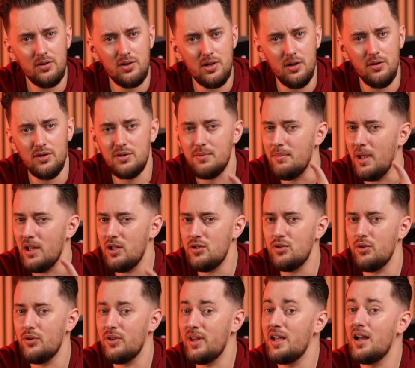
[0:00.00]
choose, make
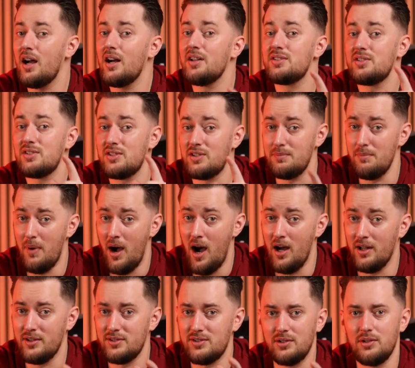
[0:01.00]
sure they are
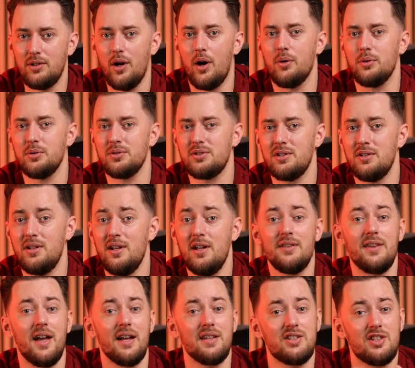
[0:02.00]
SMART goals.
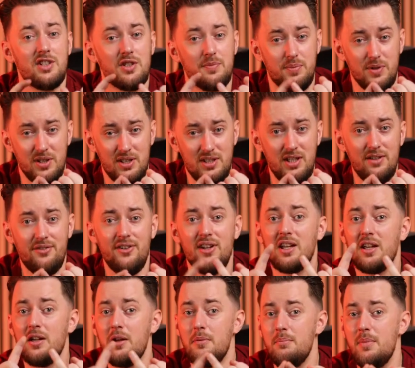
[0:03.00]
That's
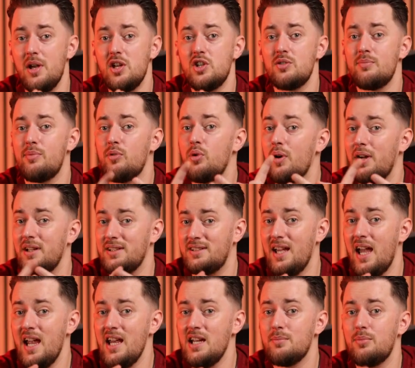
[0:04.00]
specific, measurable,
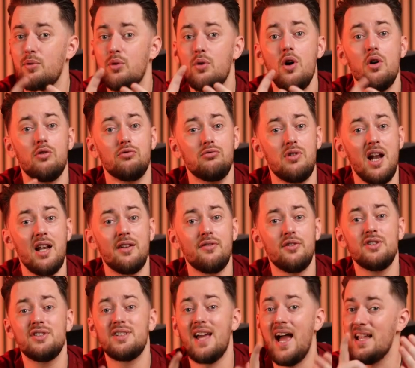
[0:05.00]
attainable,
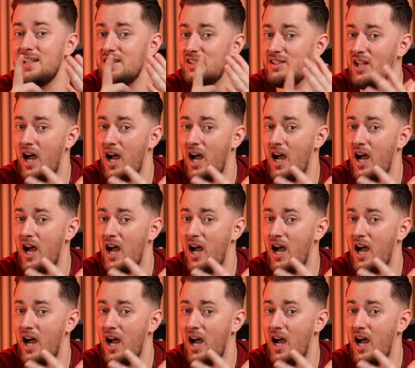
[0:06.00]
relevant, and